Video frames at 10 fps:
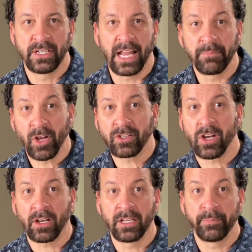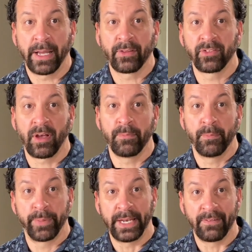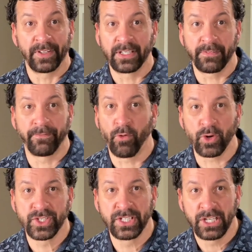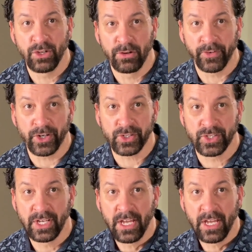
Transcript: and I'm not talking about some benevolent force in the universe